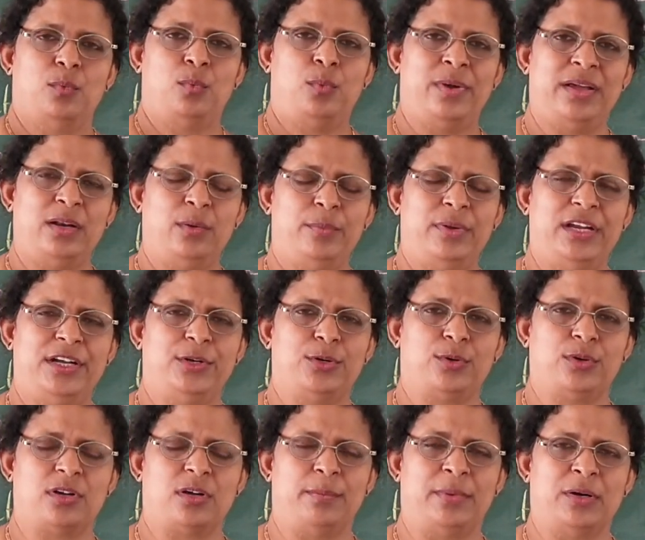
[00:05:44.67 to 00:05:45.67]
When we
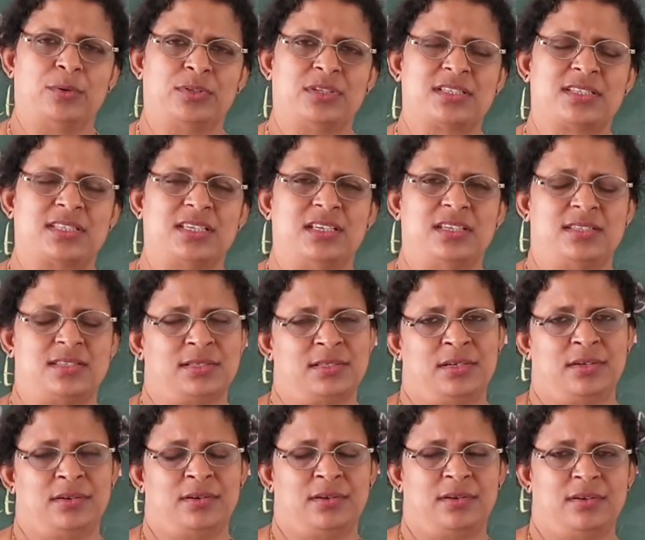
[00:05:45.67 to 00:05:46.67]
talk about the
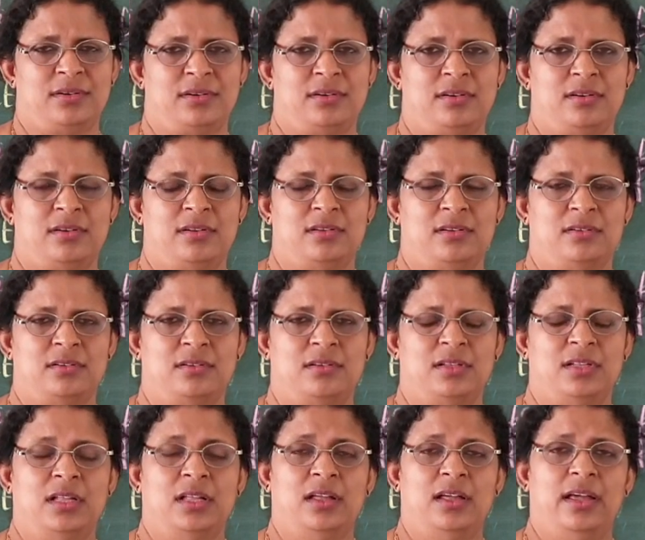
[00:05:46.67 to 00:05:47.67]
season,
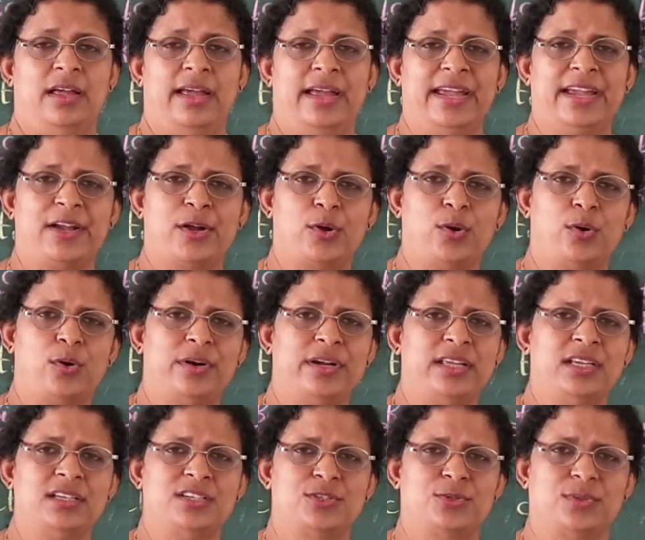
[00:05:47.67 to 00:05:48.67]

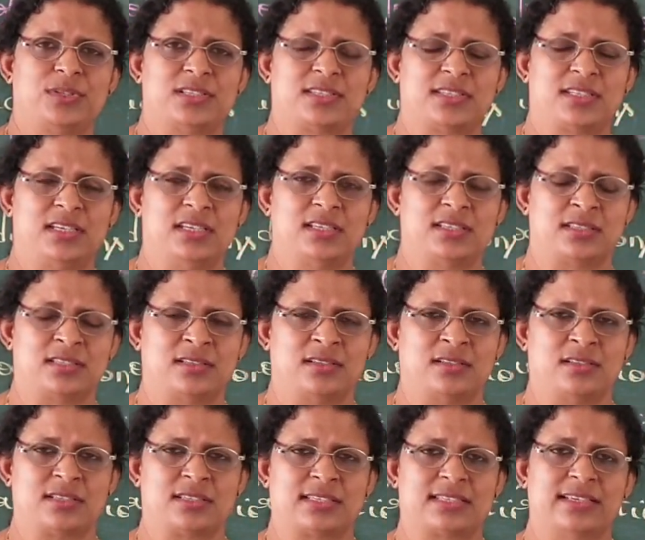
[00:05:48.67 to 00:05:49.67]
according to the
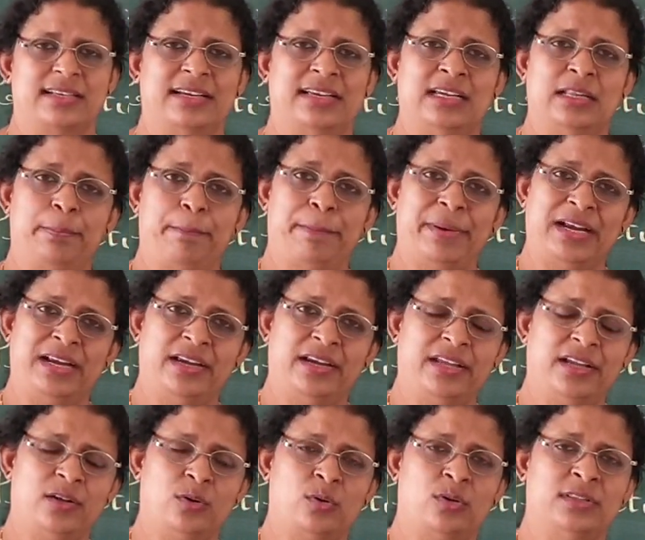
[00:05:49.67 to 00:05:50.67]
seasons,
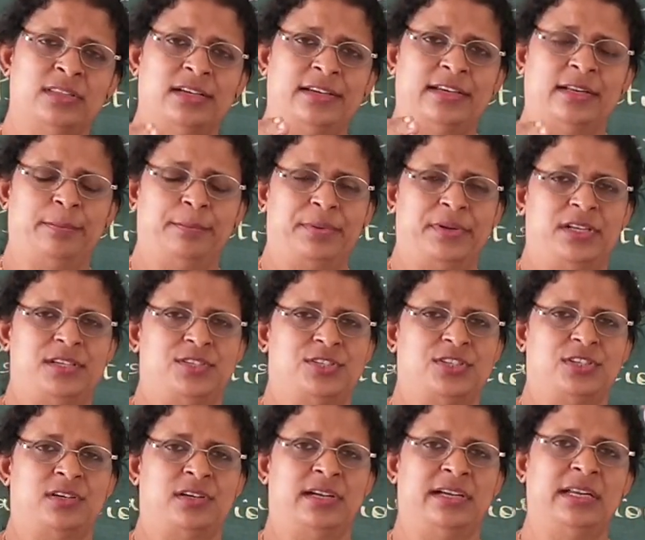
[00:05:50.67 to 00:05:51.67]
depending on the
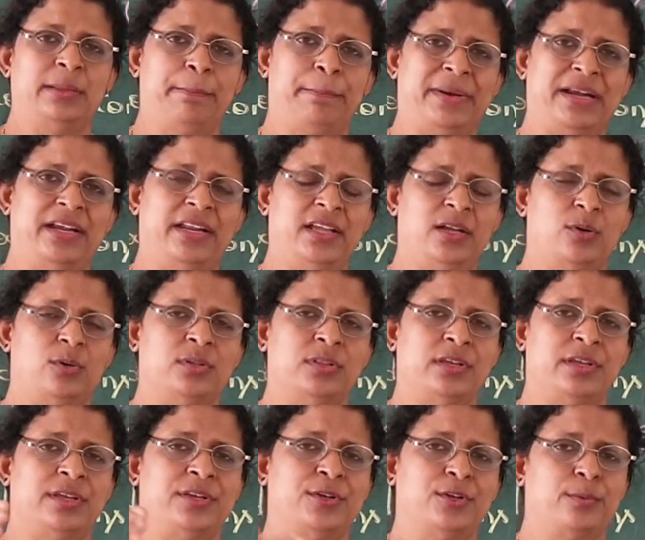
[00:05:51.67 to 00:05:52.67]
temperature, depending on
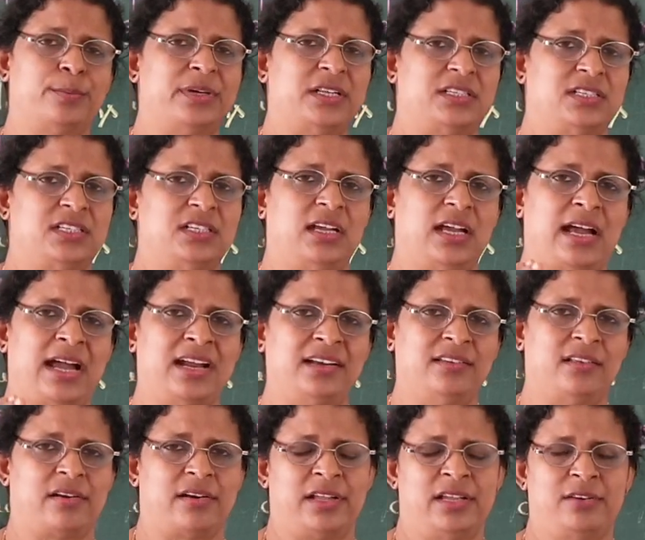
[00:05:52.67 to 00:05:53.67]
the humidity
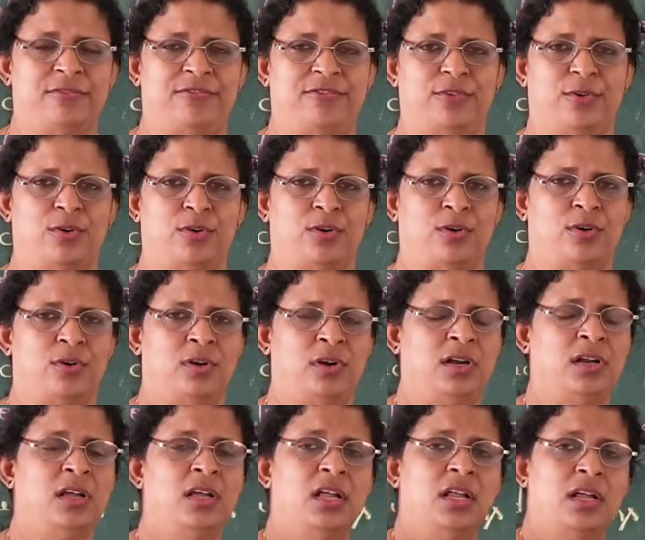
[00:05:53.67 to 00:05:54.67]
and the
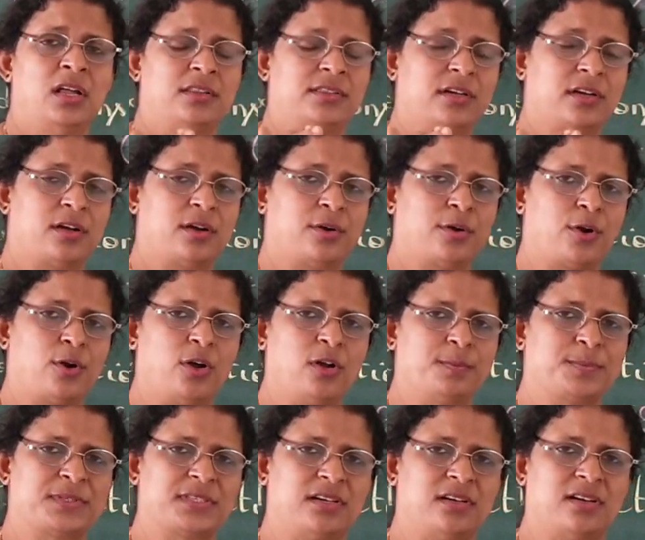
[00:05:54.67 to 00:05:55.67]
rainfall, the
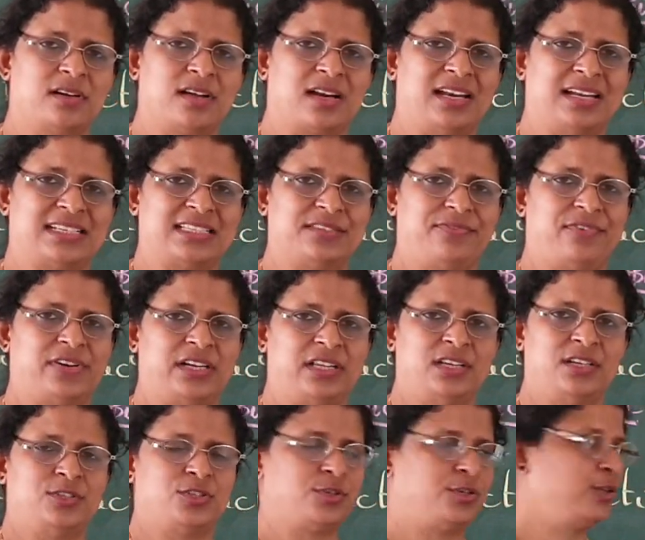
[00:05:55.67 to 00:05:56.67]
crops are
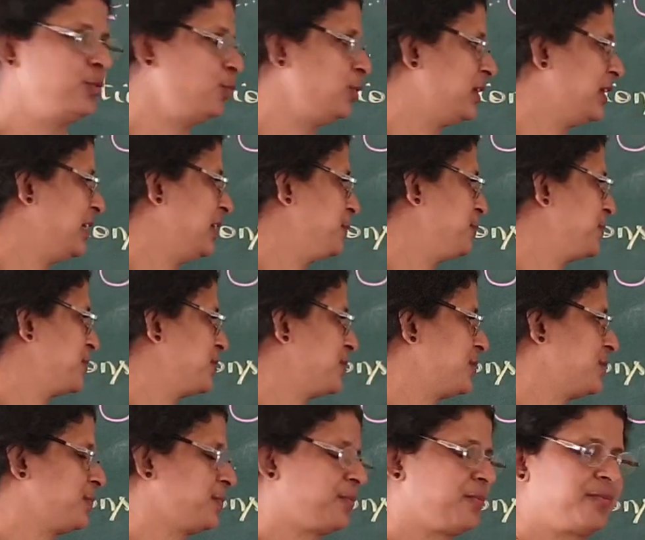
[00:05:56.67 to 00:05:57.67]
classified into two
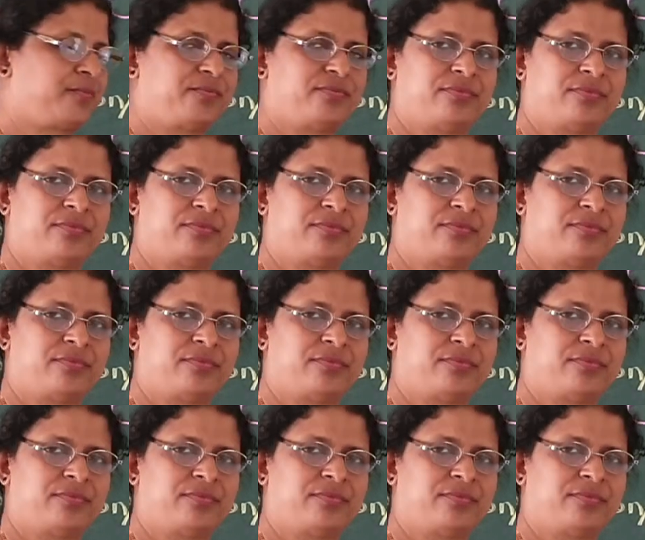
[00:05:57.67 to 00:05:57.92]
types.